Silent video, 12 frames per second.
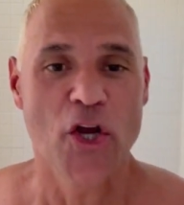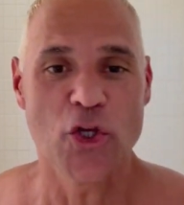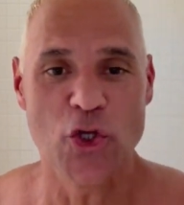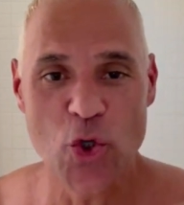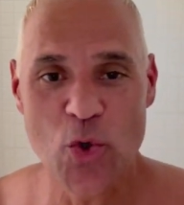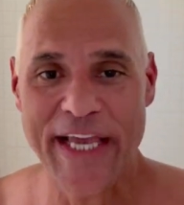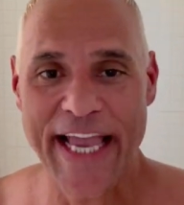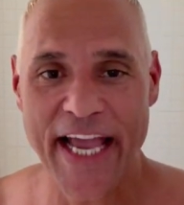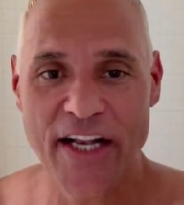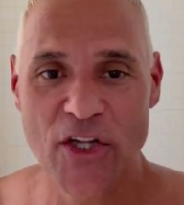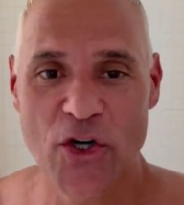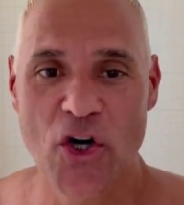You
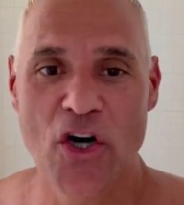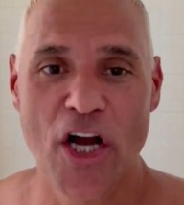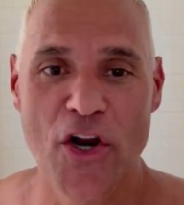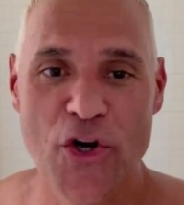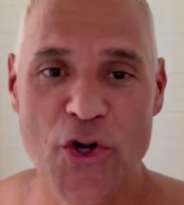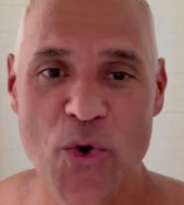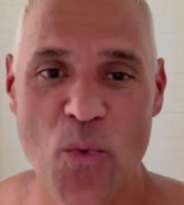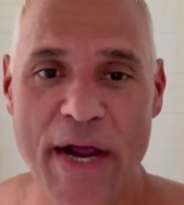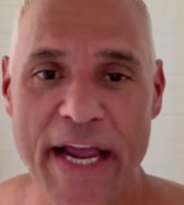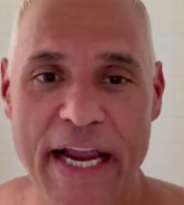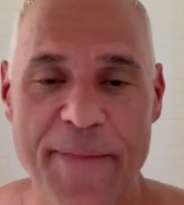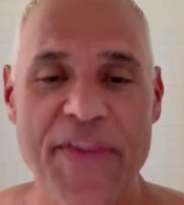can learn a new
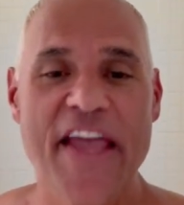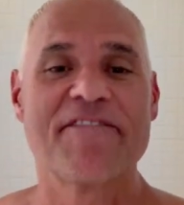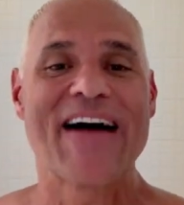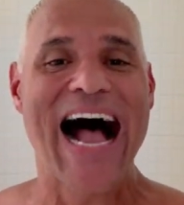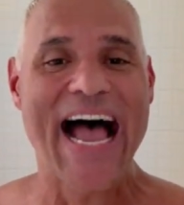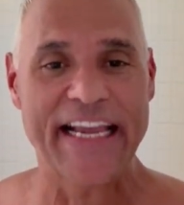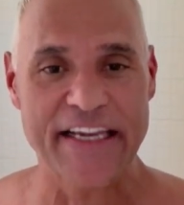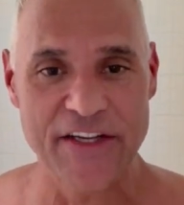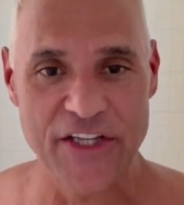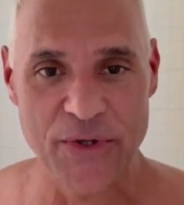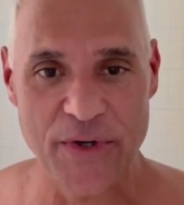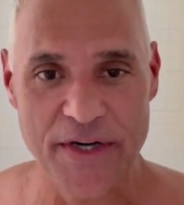way. If I can
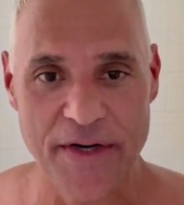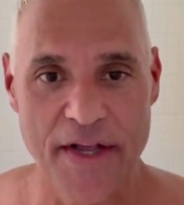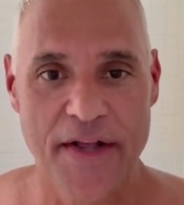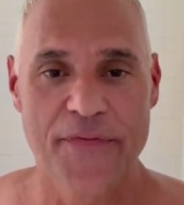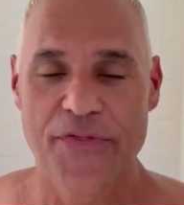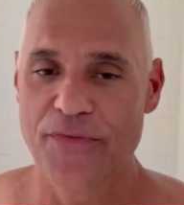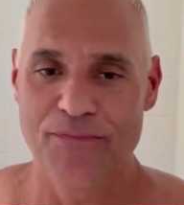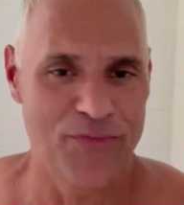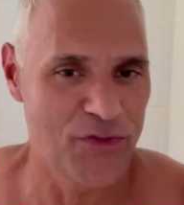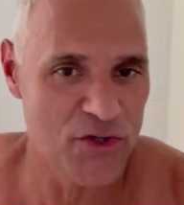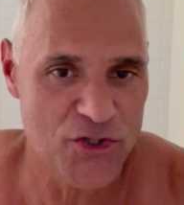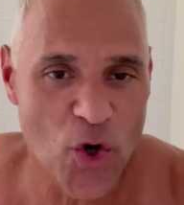do it,
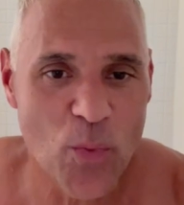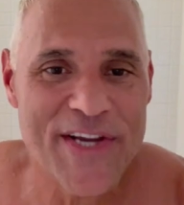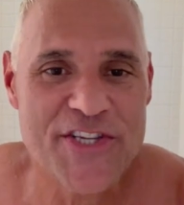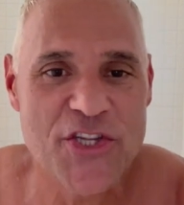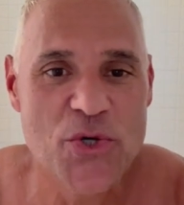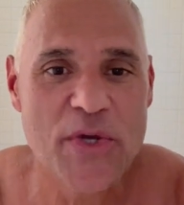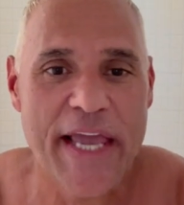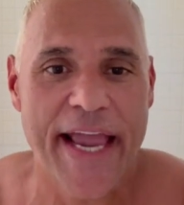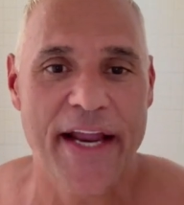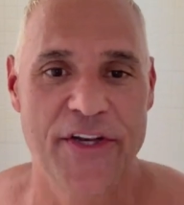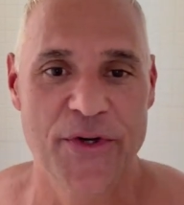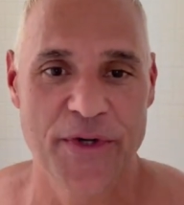there's no reason you
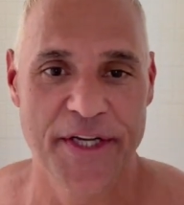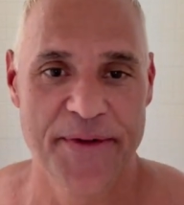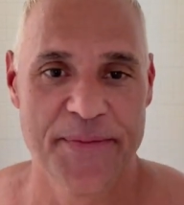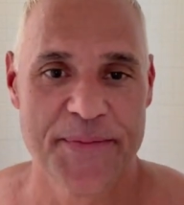can't do it.